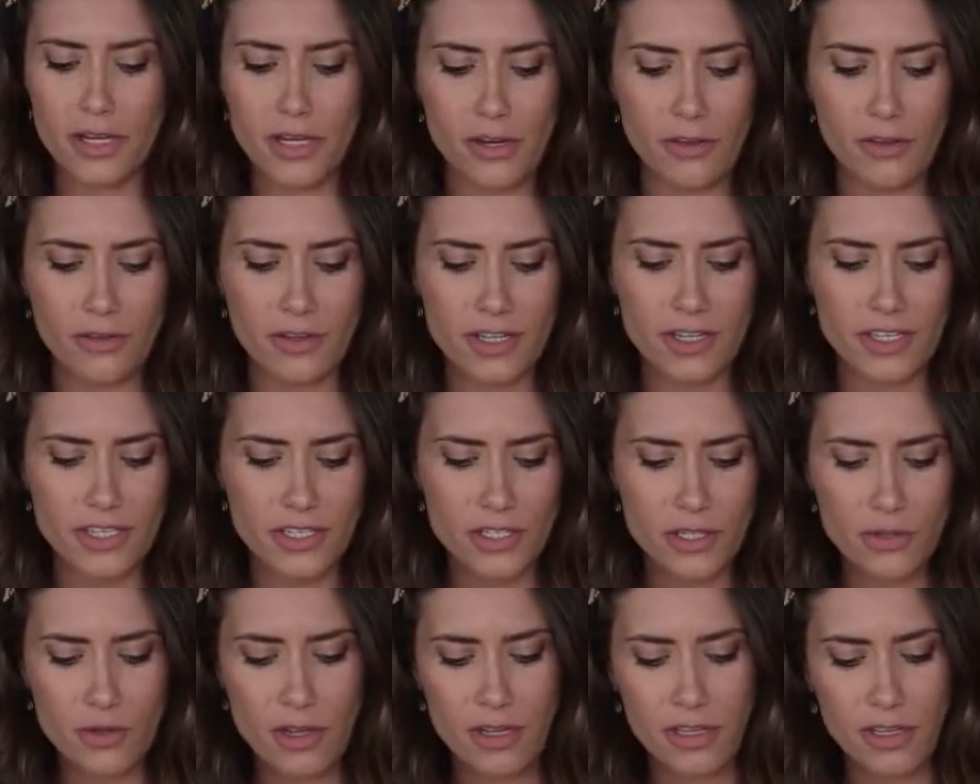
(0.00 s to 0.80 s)
You know, there's
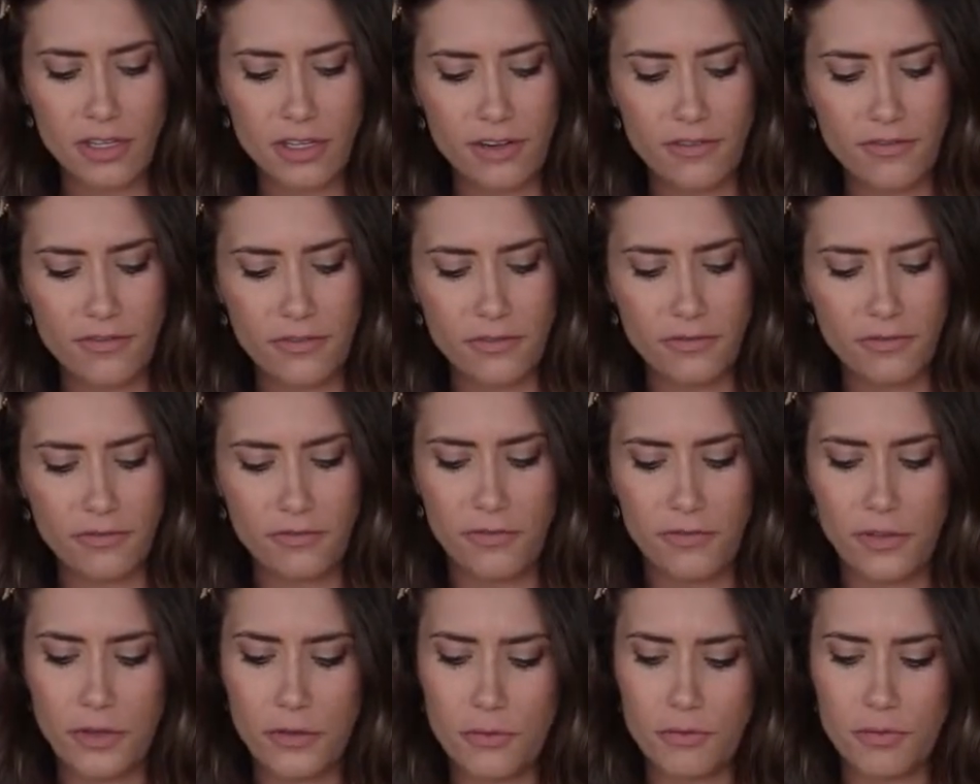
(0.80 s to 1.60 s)
still a little
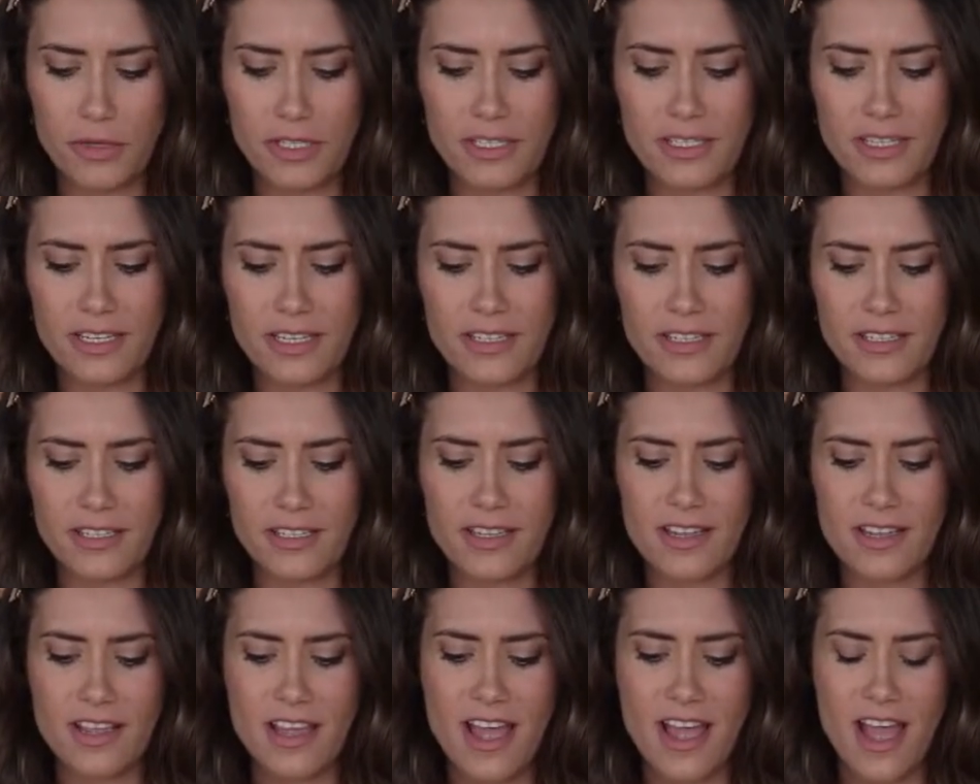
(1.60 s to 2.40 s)
few
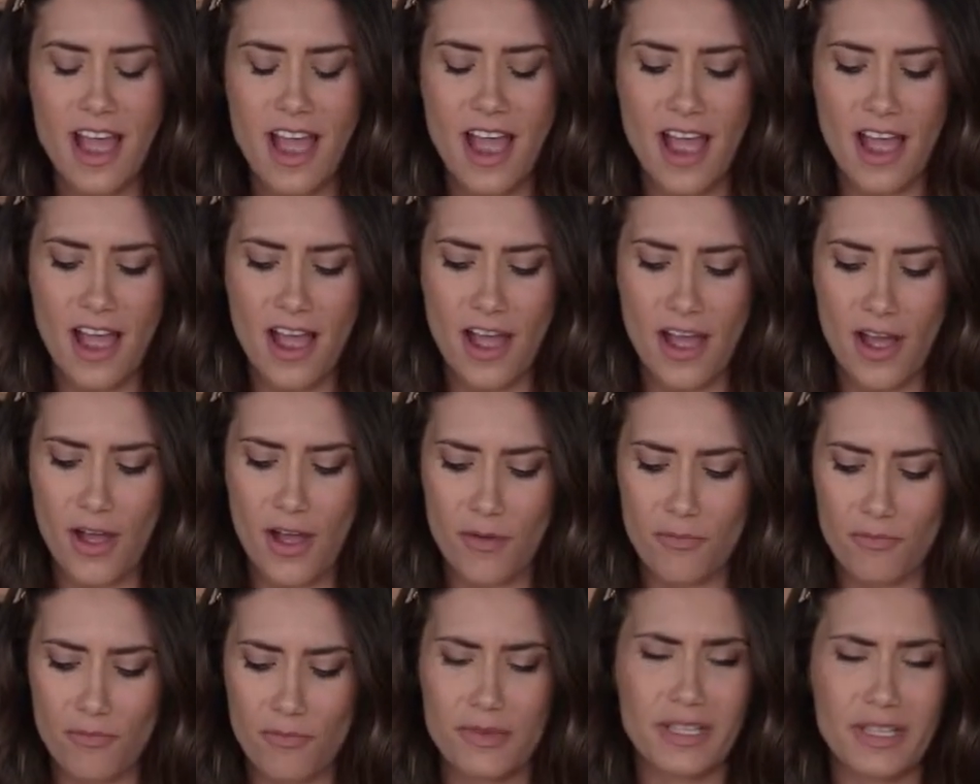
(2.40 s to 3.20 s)
pieces,
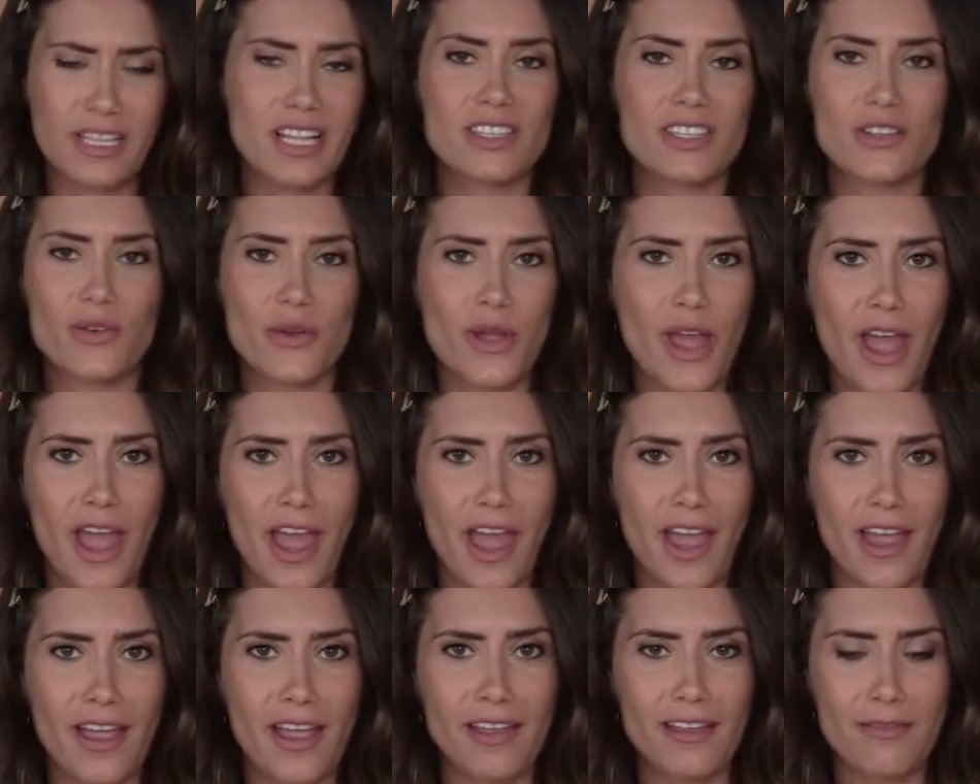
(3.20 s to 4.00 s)
but that's
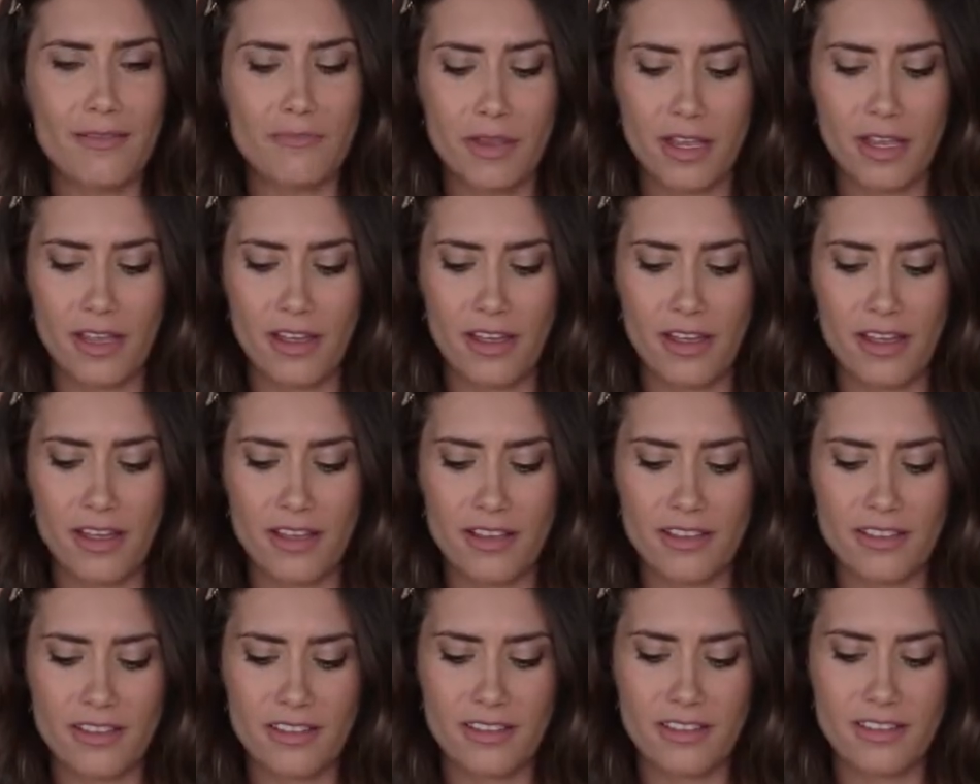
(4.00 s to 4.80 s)
okay
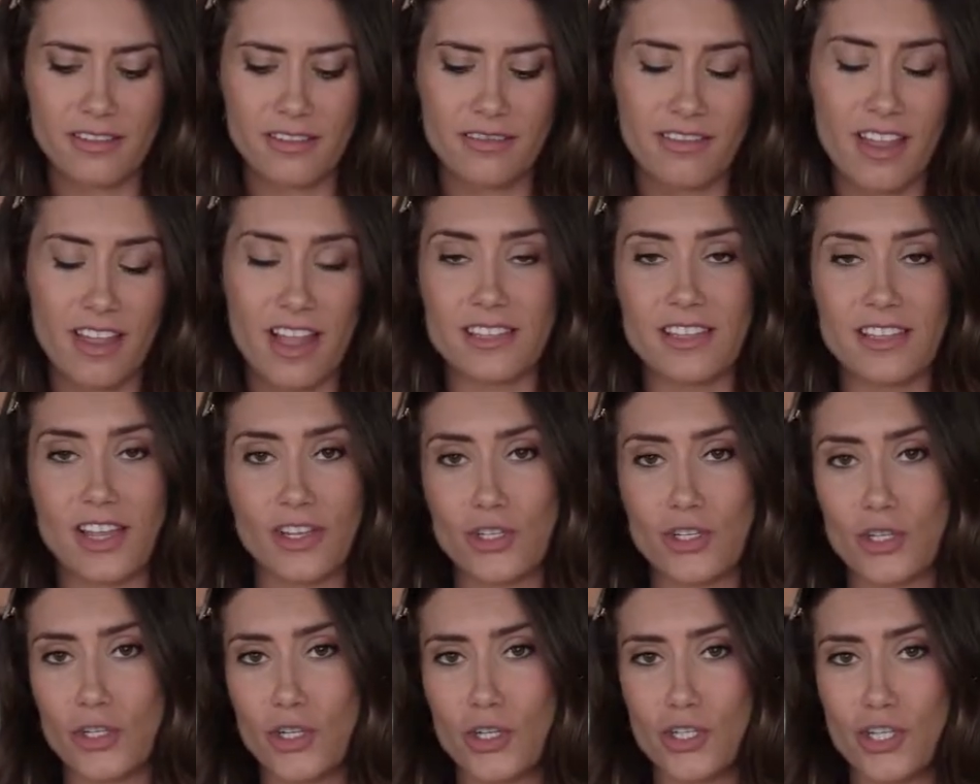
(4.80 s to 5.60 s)
because that's
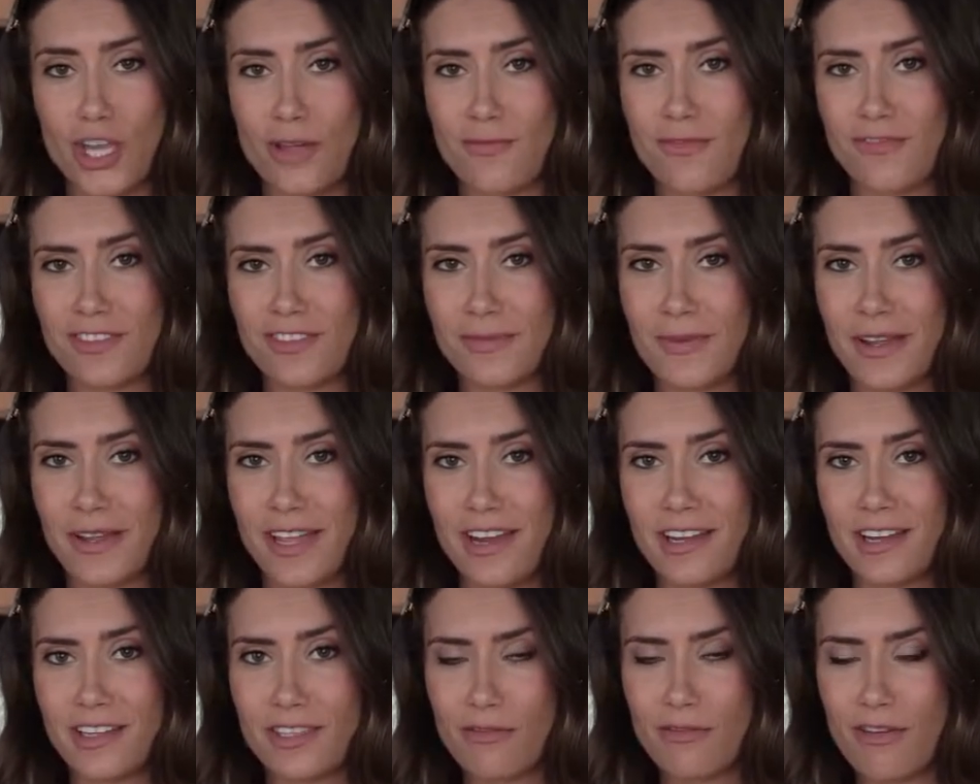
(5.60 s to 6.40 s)
actually the shape of
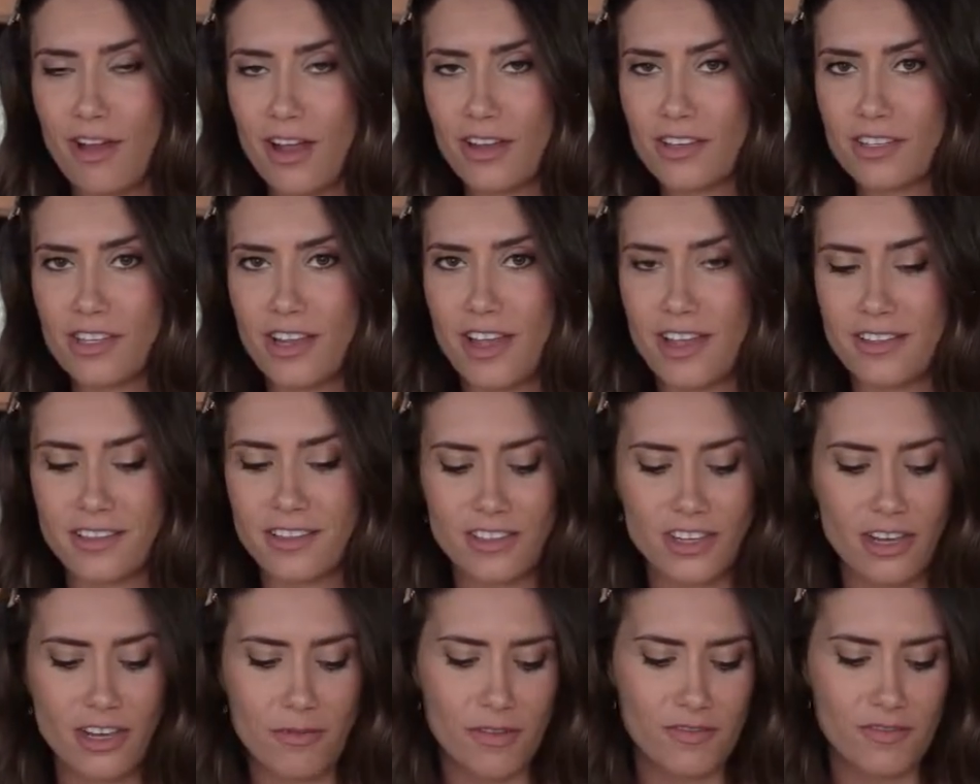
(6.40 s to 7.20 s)
spaghetti squash. It has
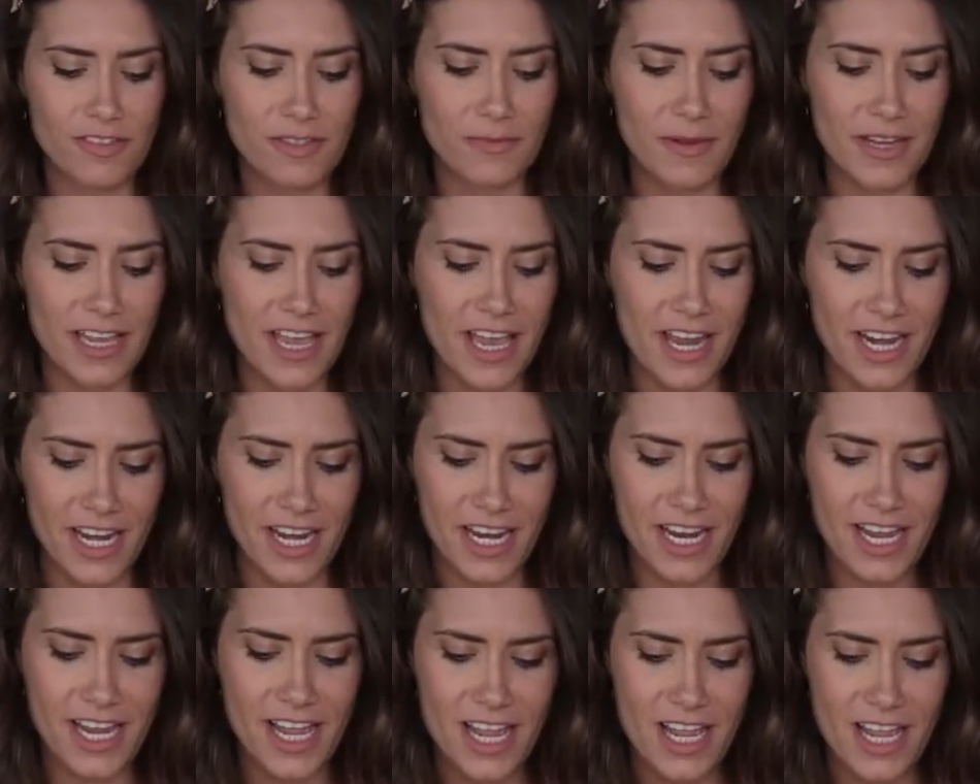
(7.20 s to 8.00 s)
the shape of
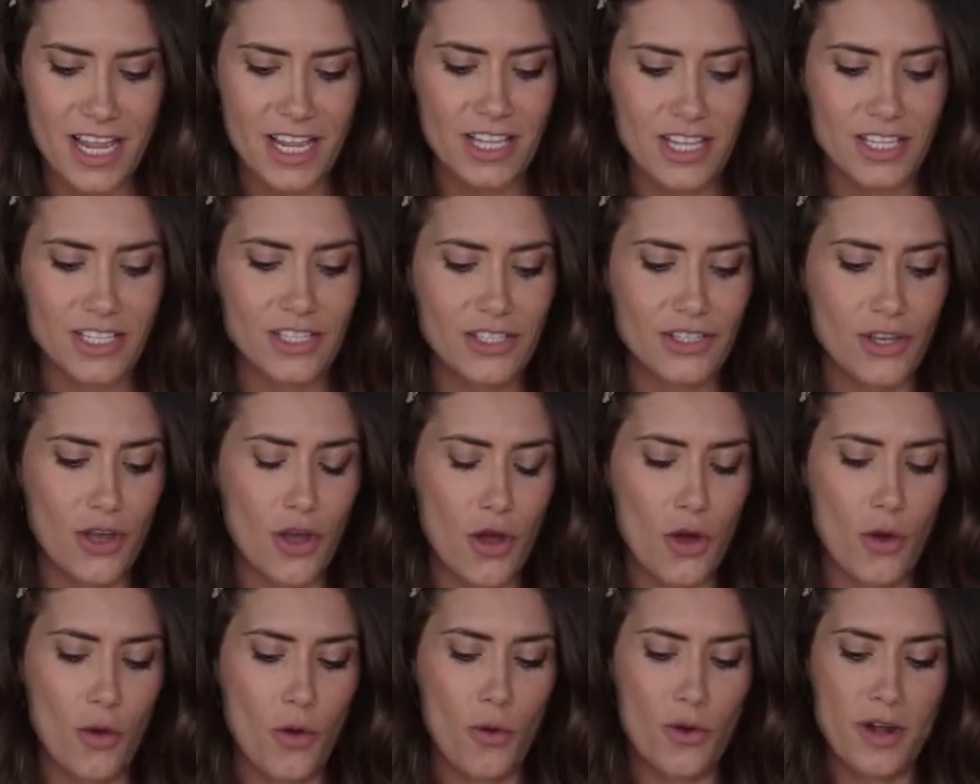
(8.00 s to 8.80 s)
spaghetti.
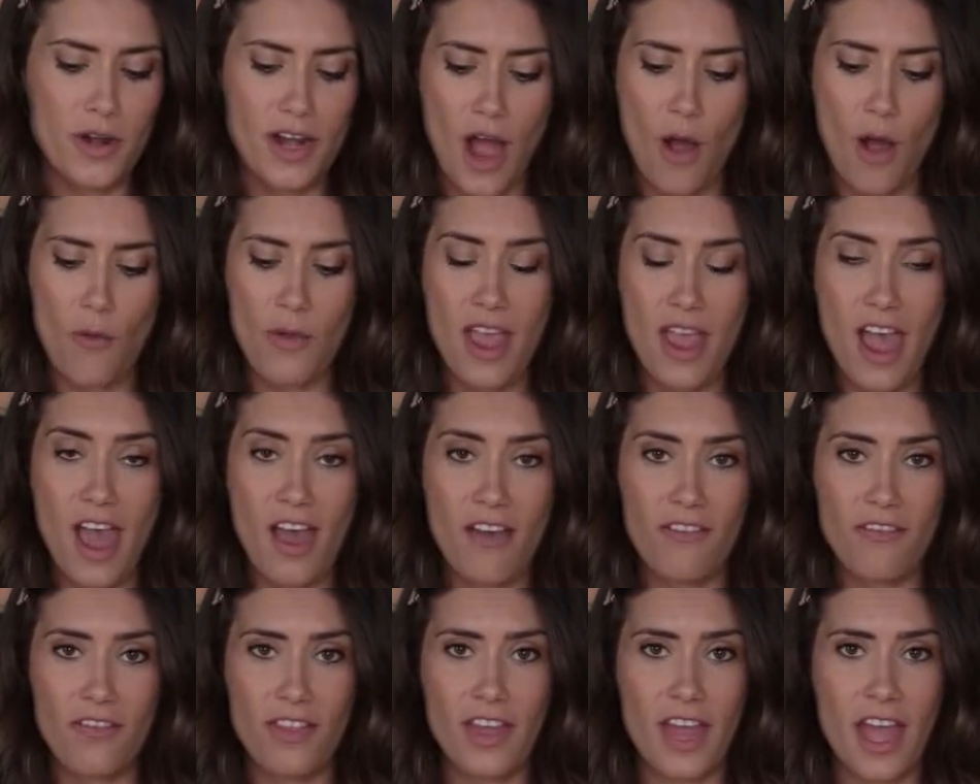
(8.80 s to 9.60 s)
So now we
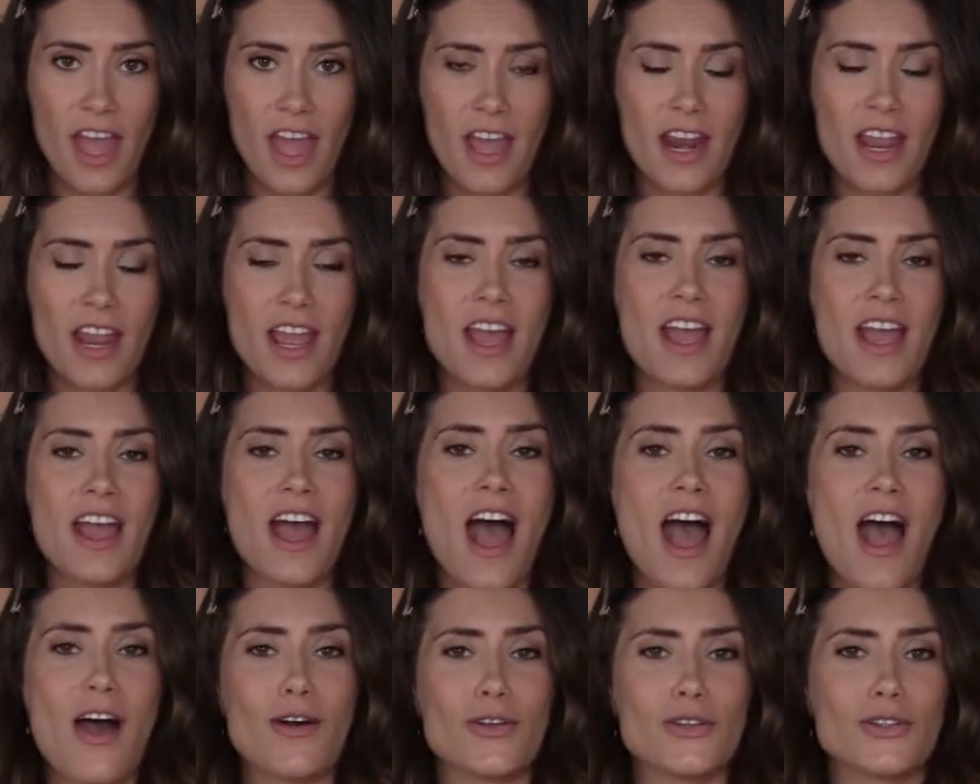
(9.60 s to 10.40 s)
have that.
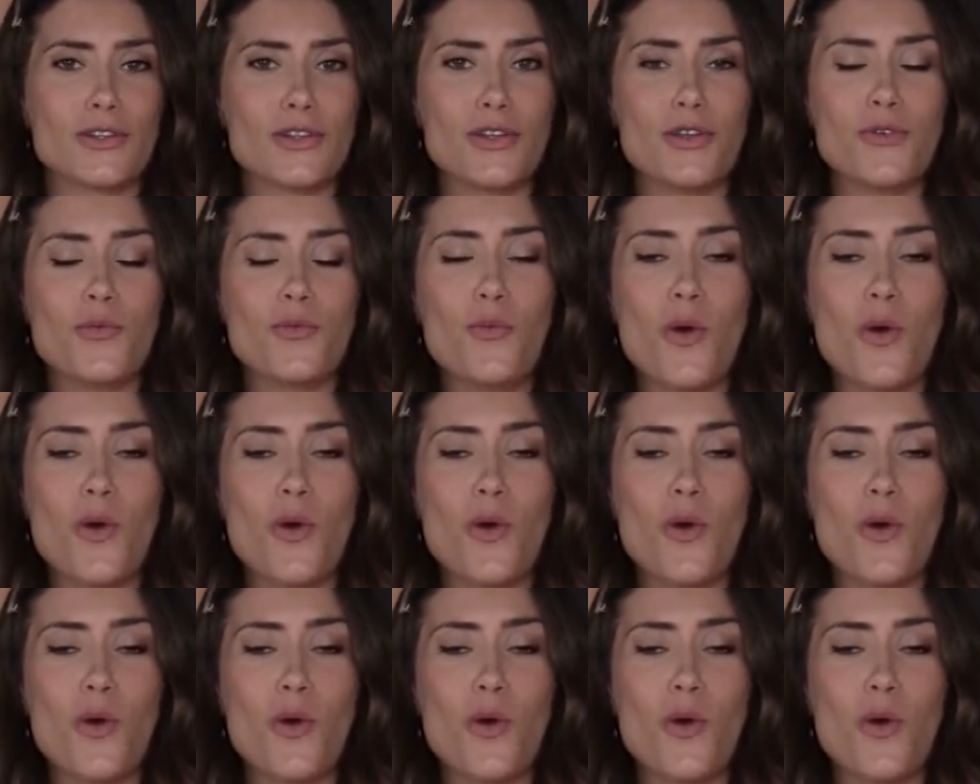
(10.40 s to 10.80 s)
Also, you